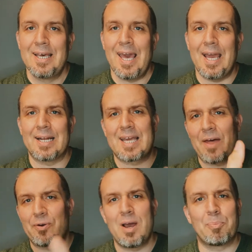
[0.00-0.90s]
And
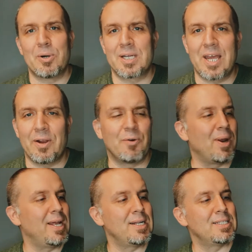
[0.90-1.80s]
Katharine Hepburn, Cary
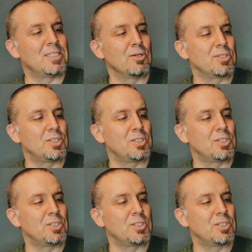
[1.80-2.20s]
Grant, it looks